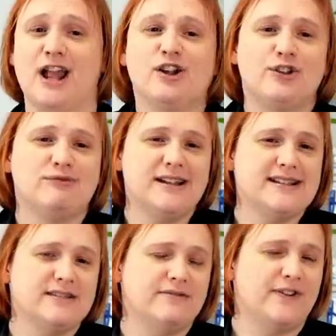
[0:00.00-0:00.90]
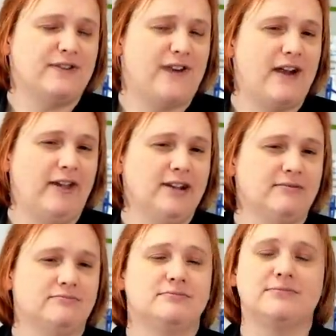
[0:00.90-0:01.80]
The reason for the fairing?
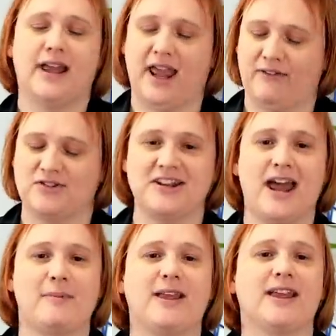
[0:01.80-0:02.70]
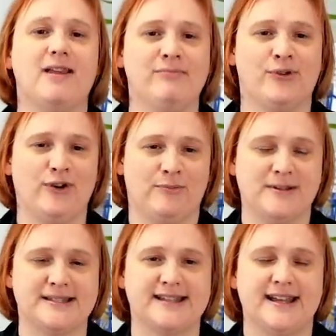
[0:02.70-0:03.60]
Aerodynamic
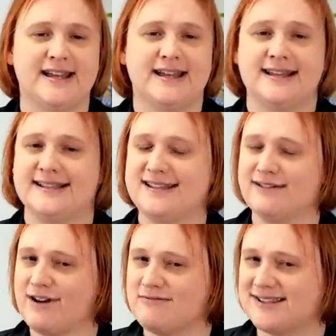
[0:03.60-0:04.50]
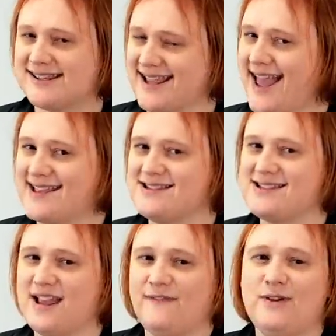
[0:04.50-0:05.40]
improvements. Zero
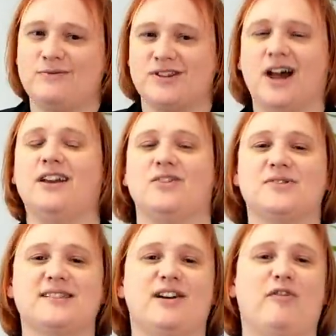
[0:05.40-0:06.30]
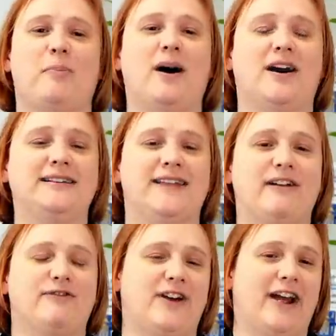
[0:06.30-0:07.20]
says if you tuck yourself behind
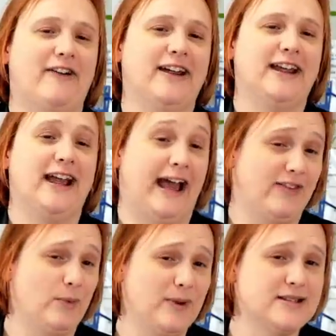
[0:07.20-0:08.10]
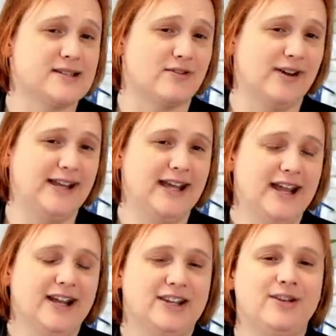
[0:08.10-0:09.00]
that fairing and the windscreen,
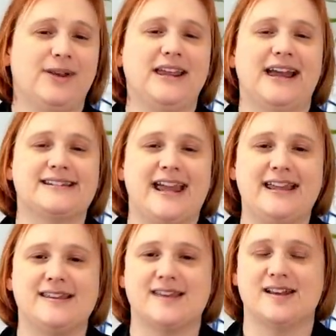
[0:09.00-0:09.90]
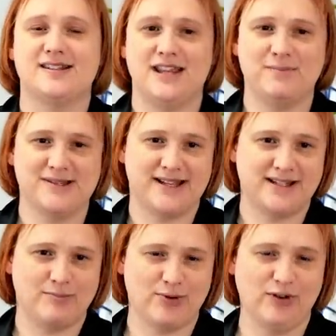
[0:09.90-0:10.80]
you can get a 13%
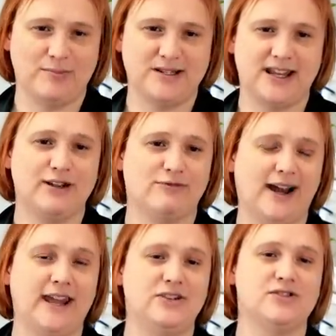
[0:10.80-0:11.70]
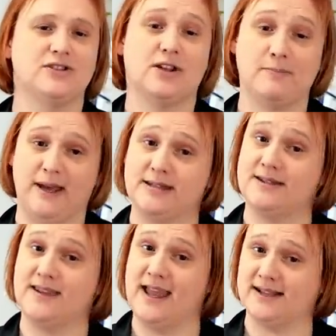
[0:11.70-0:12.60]
improvement in range compared
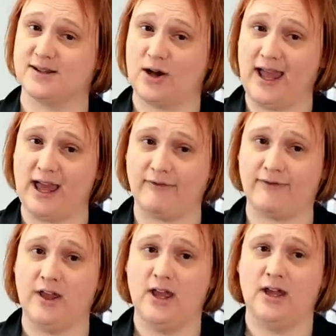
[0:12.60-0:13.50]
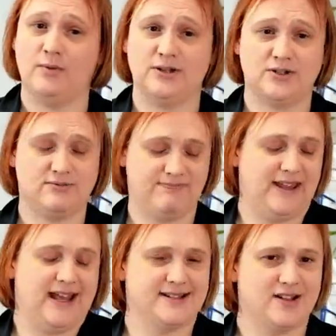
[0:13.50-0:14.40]
to the SRF, which
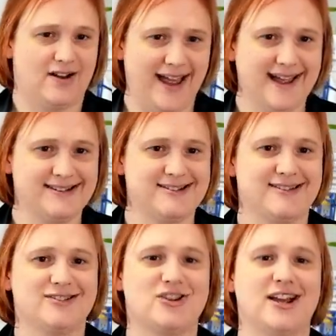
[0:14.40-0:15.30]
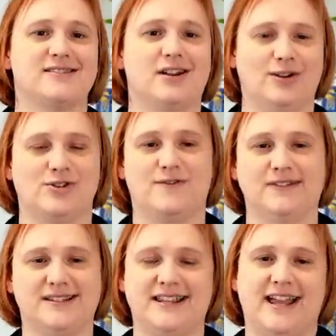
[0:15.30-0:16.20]
the SRS shares a lot of
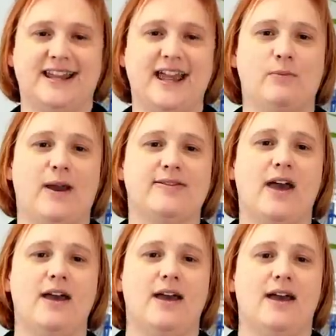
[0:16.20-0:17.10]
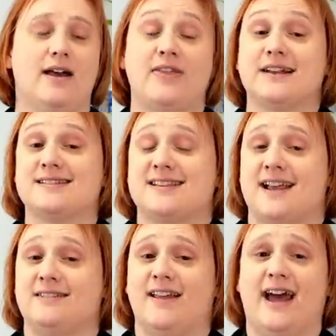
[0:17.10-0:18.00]
its DNA with. That
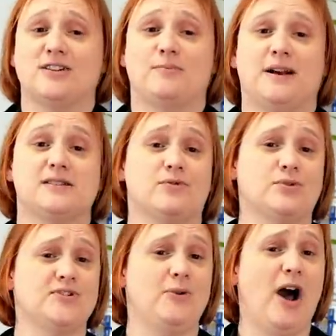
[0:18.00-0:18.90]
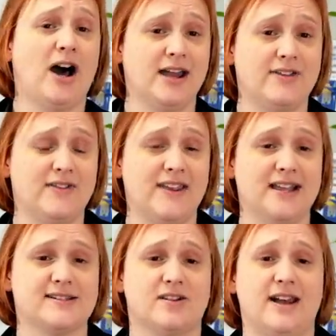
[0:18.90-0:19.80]
said, the handlebars are also higher than the
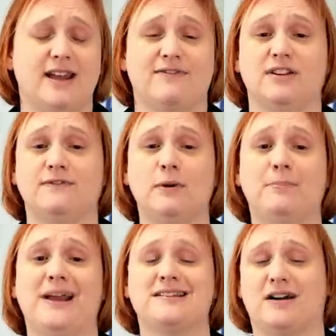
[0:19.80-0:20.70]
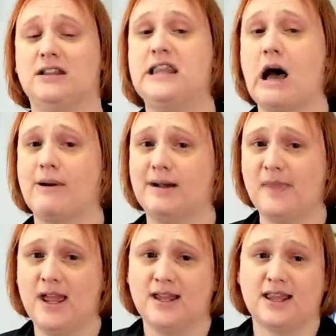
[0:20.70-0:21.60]
SRF and the foot pegs are lower,
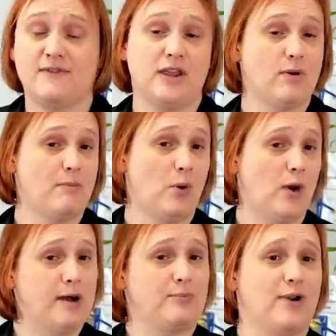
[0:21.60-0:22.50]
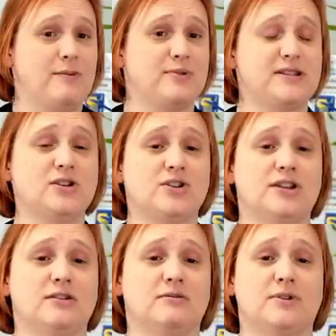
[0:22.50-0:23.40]
giving you a more upright
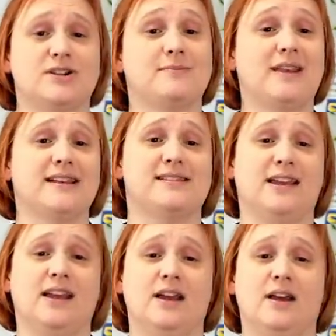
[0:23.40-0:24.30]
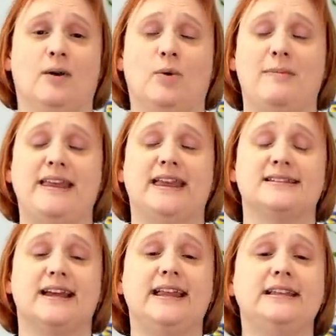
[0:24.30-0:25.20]
position, which I'm guessing will make
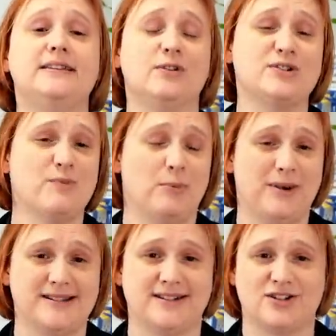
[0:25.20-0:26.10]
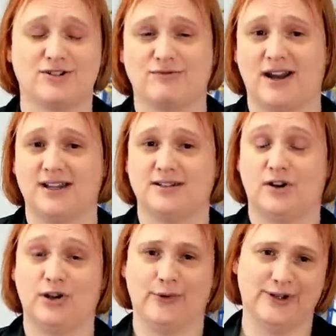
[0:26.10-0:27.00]
it a lot more pleasant to ride
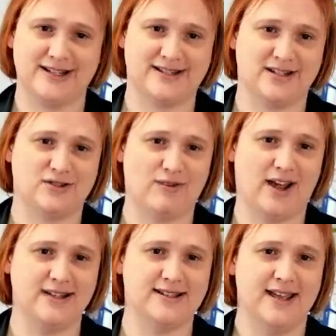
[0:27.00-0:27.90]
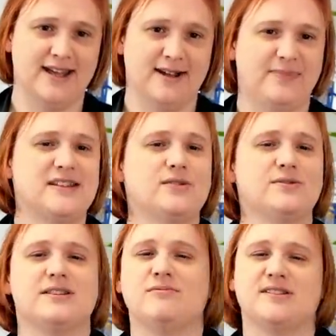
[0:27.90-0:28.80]
on longer distance rides. There's
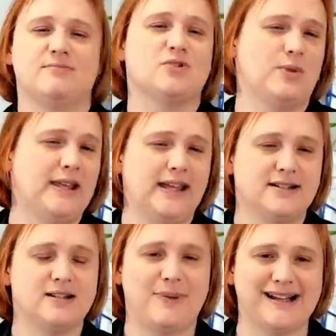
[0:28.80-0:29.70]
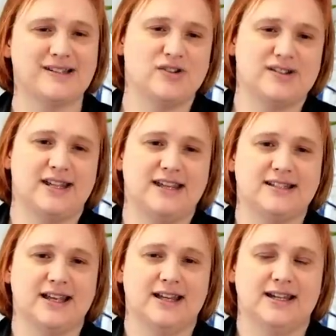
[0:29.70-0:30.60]
also some tweaking to the passenger
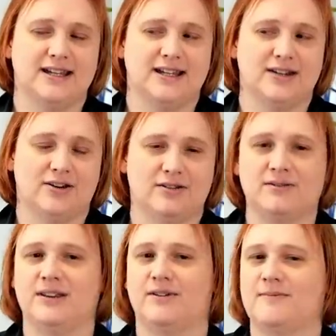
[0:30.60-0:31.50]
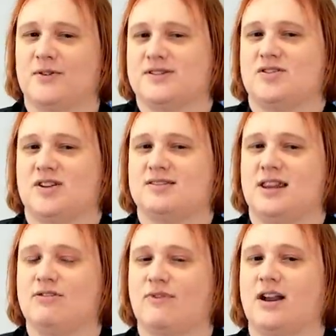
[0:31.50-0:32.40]
seat, although I'm not
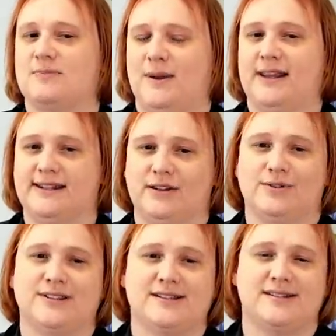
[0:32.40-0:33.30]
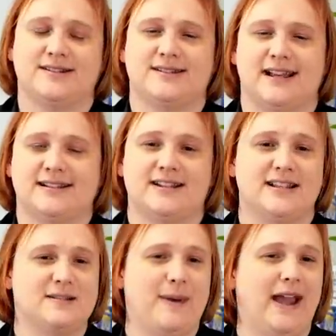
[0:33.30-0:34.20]
suggesting you ride pillion long distance, as I
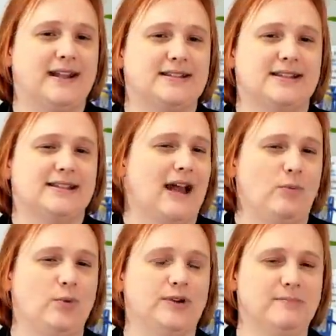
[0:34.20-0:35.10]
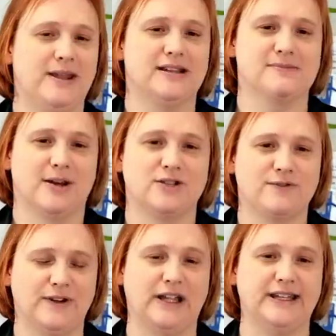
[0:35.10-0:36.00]
suspect that wouldn't be as much
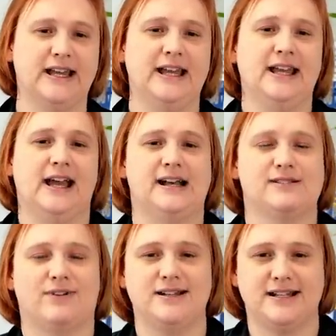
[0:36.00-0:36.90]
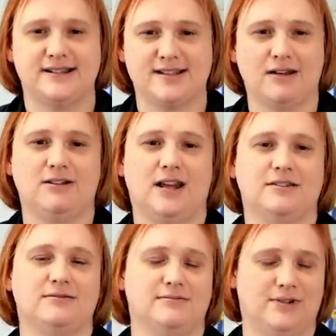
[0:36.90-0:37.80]
fun as riding
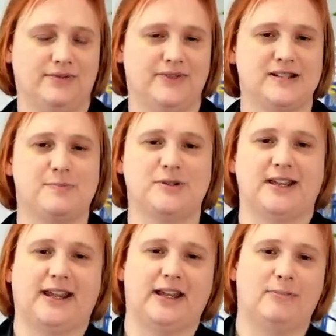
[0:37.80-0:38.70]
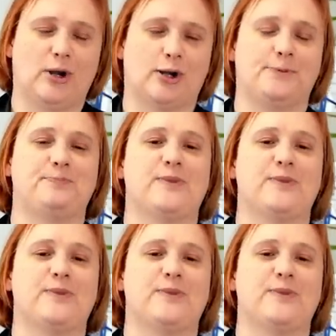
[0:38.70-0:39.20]
solo on this particular model.